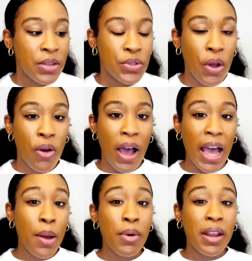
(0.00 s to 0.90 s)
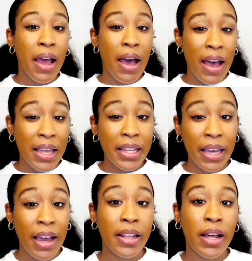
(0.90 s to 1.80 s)
So I would highly,
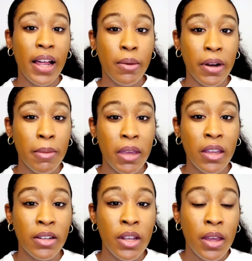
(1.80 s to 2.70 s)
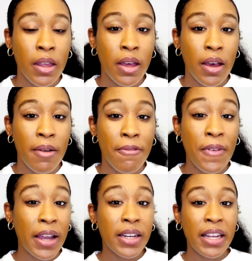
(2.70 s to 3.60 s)
highly, highly recommend
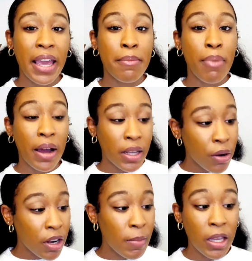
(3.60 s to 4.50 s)
finding a body cream.